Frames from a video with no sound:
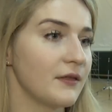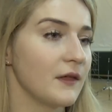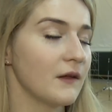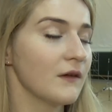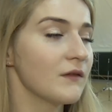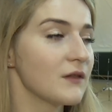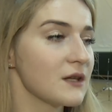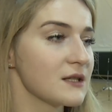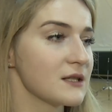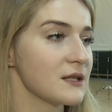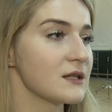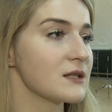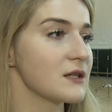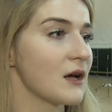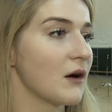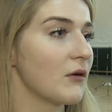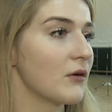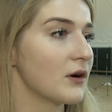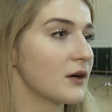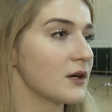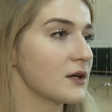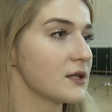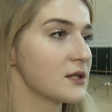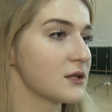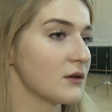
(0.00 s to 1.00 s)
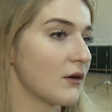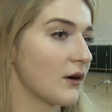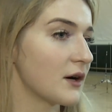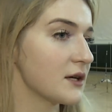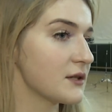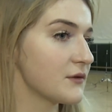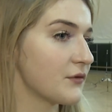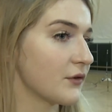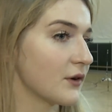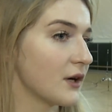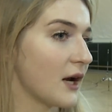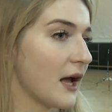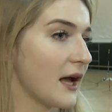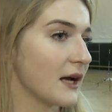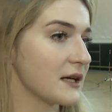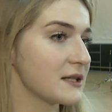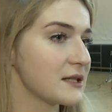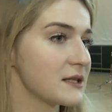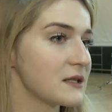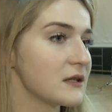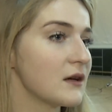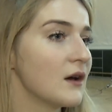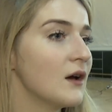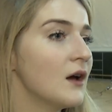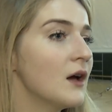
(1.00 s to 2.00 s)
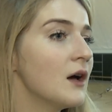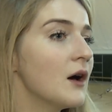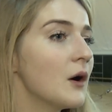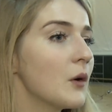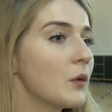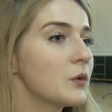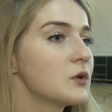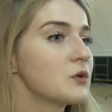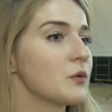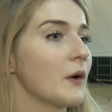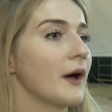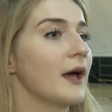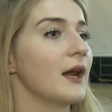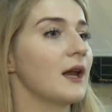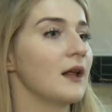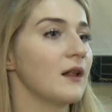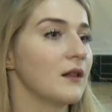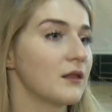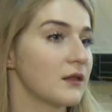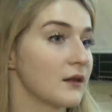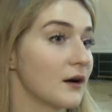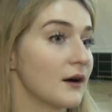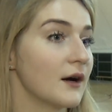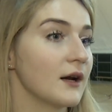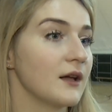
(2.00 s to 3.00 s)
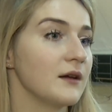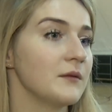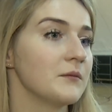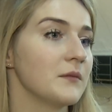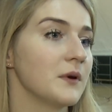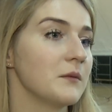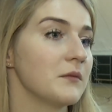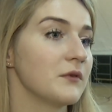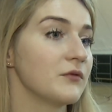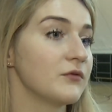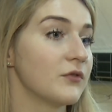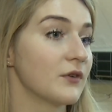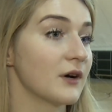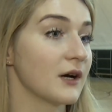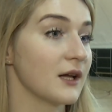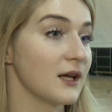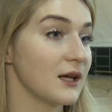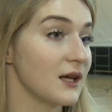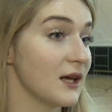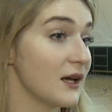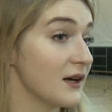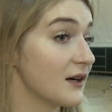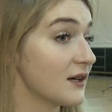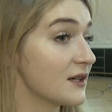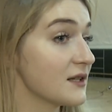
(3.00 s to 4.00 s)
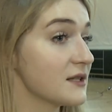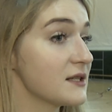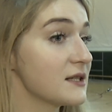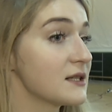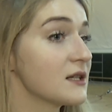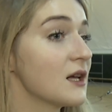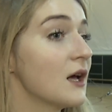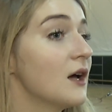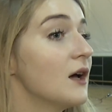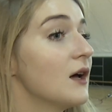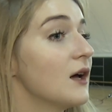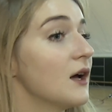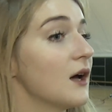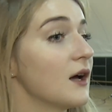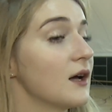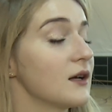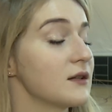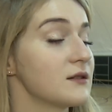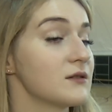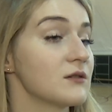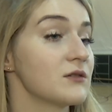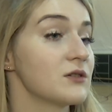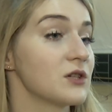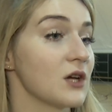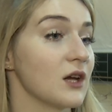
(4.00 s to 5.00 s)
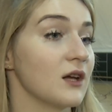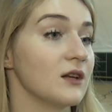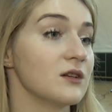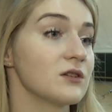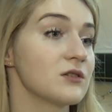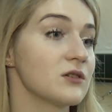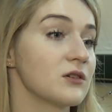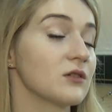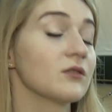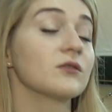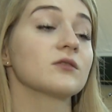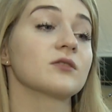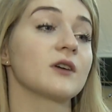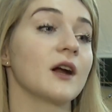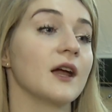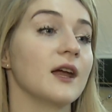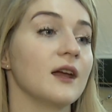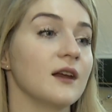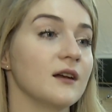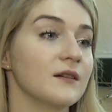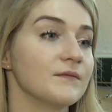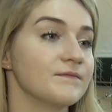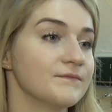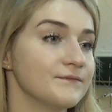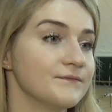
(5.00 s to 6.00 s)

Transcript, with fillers: think this is our resource for next twenty, thirty, maybe forty years uh, to change Ukraine.